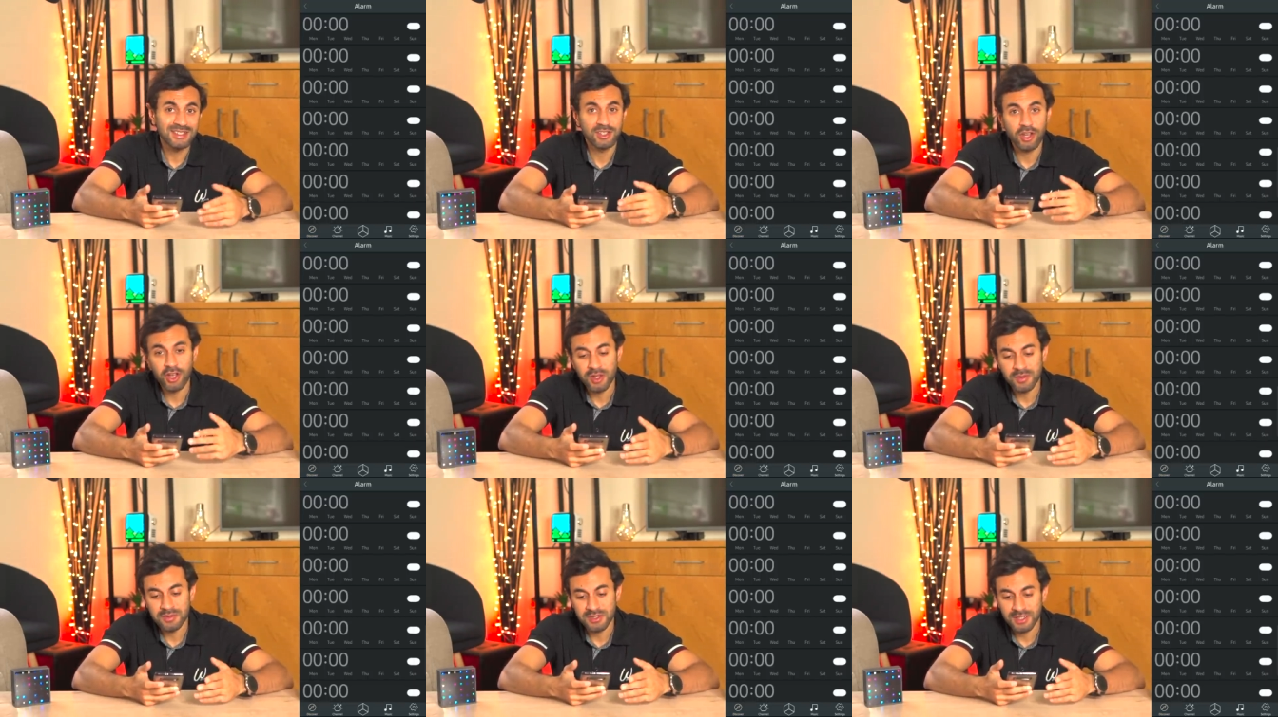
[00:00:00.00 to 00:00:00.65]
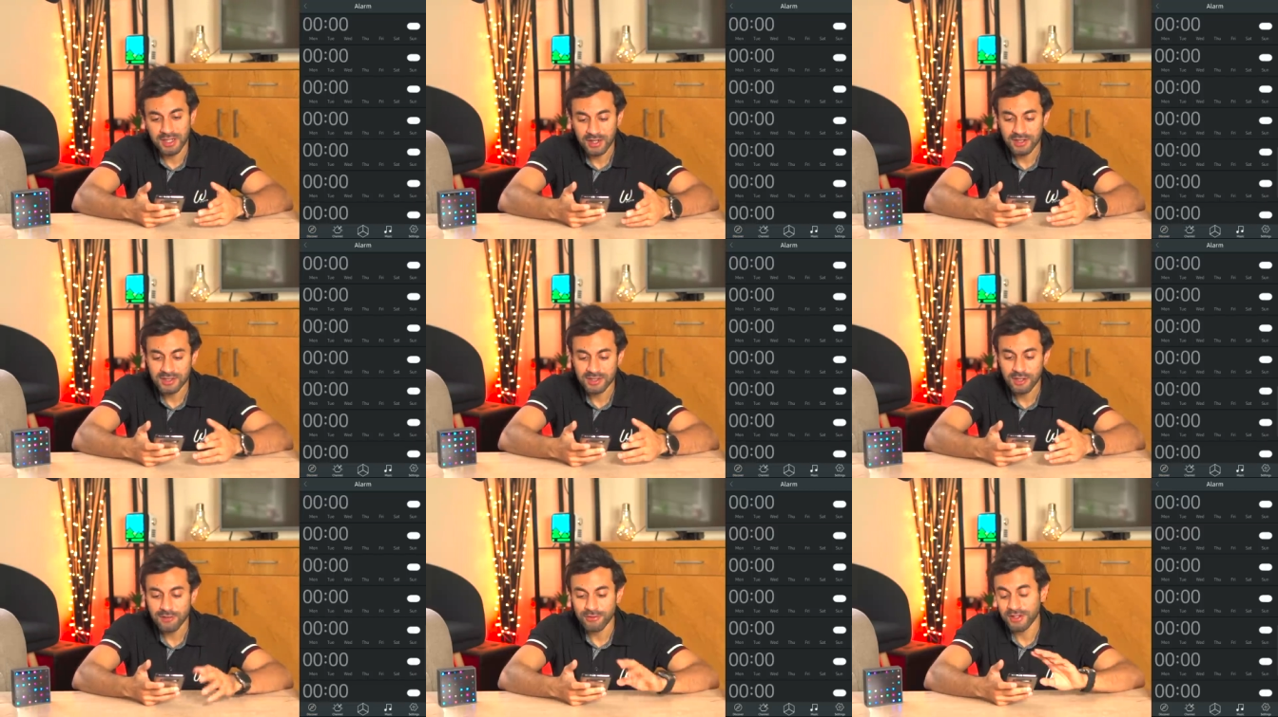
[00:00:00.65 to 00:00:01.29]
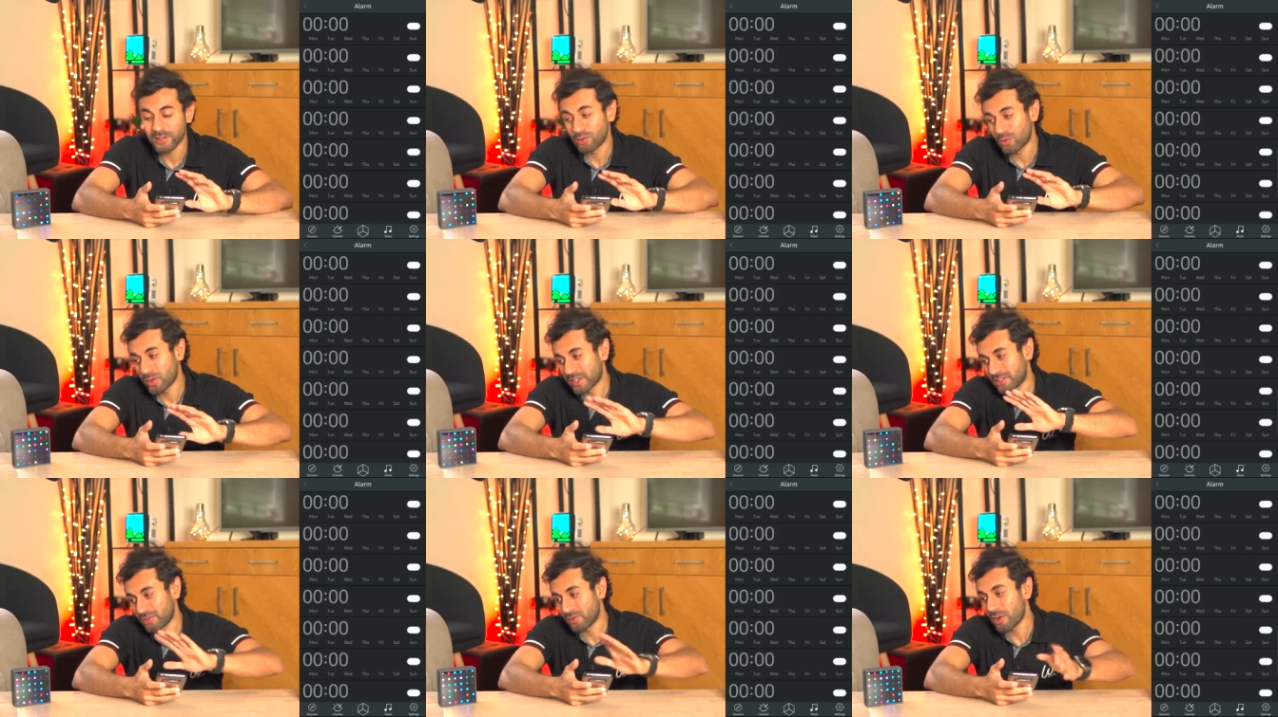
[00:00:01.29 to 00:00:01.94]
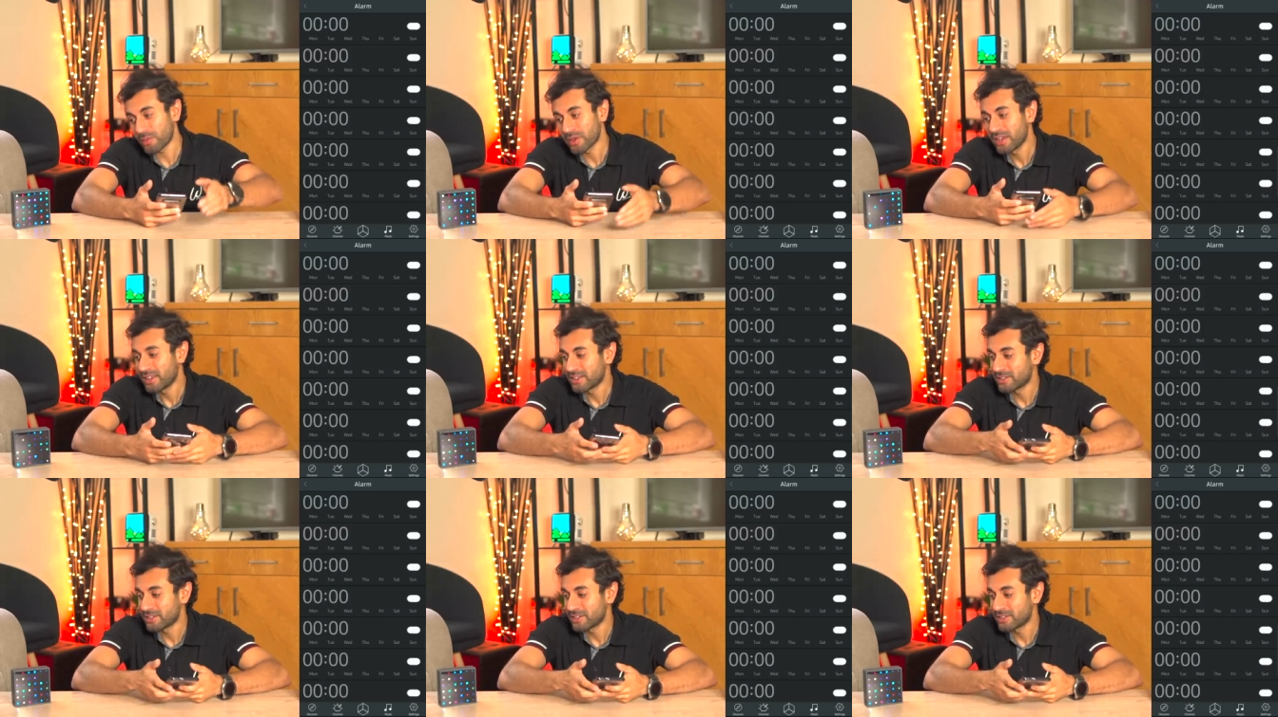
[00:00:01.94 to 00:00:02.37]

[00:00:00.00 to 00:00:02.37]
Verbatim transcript: times, and that kind of stuff, and it will wake you up.